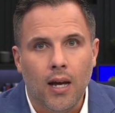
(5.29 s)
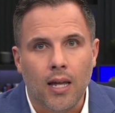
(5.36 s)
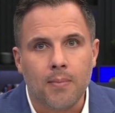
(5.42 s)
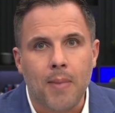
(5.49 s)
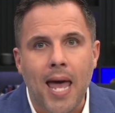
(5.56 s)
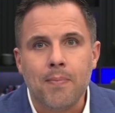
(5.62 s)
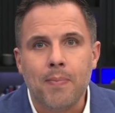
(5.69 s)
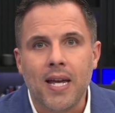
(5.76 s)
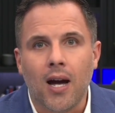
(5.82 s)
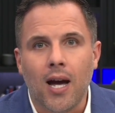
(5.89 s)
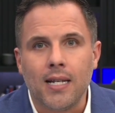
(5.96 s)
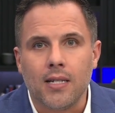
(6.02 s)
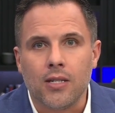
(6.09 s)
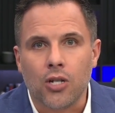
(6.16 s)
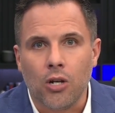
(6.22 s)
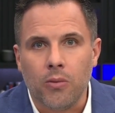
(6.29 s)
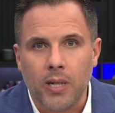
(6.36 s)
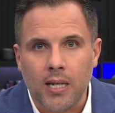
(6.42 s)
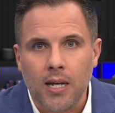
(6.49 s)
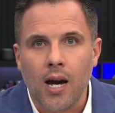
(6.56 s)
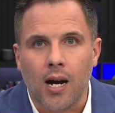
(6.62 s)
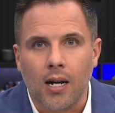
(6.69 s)
And the man behind it, Toby
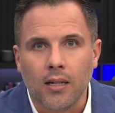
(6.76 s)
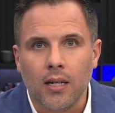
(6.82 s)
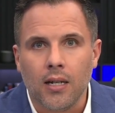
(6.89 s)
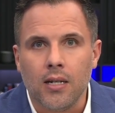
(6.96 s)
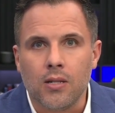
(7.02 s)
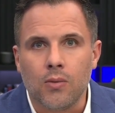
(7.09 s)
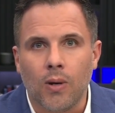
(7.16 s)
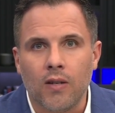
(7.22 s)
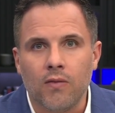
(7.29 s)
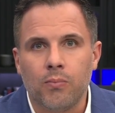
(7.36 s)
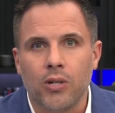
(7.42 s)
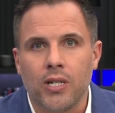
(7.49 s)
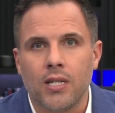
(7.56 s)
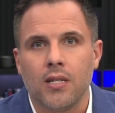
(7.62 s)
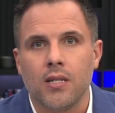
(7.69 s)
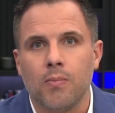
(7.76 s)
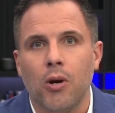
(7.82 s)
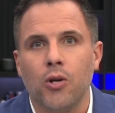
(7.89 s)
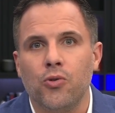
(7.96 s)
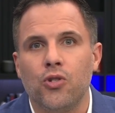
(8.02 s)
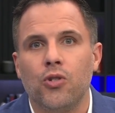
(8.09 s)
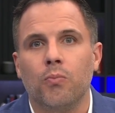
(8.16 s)
Young, is one of Britain's
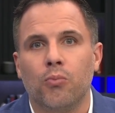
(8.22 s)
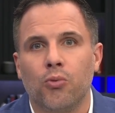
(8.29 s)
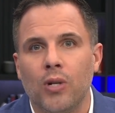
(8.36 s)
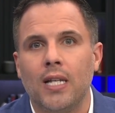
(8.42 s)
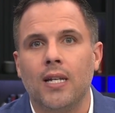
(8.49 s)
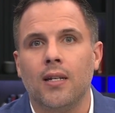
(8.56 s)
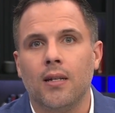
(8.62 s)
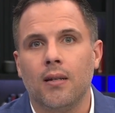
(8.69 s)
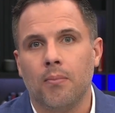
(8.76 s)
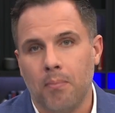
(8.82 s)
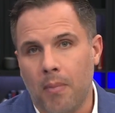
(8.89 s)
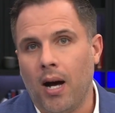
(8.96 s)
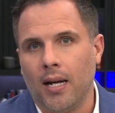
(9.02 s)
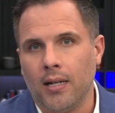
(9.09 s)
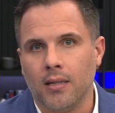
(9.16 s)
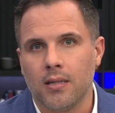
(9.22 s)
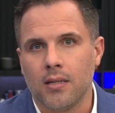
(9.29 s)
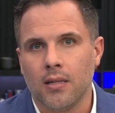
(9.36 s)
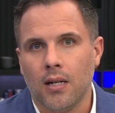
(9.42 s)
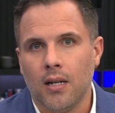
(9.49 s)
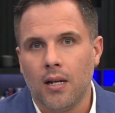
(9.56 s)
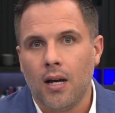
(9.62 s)
most brilliant
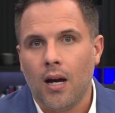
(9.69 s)
minds.